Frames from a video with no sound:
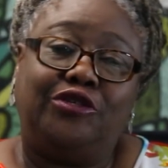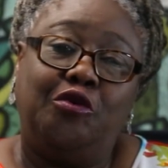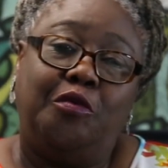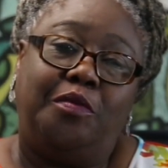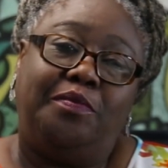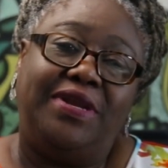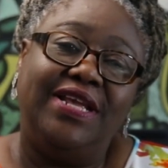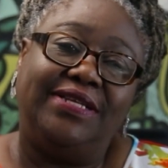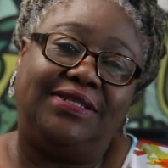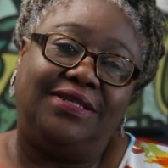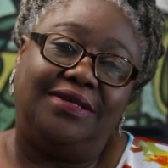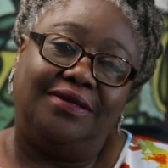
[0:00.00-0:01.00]
So
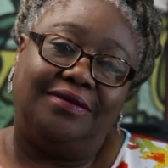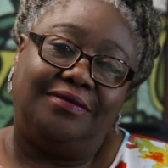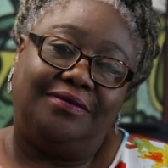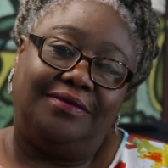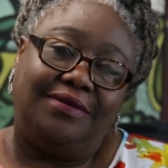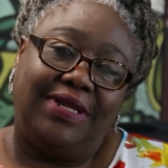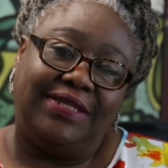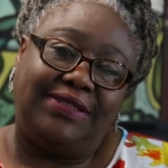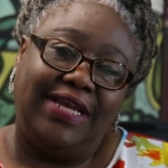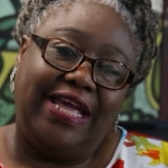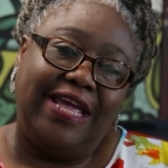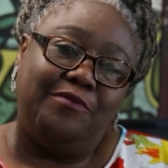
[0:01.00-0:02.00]
please,
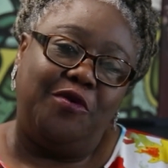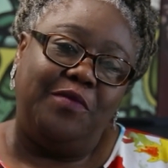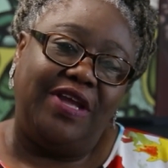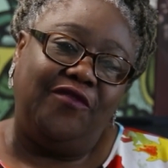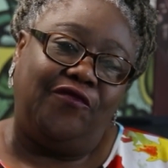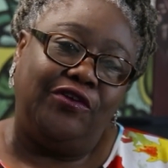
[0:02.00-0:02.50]
let's take a moment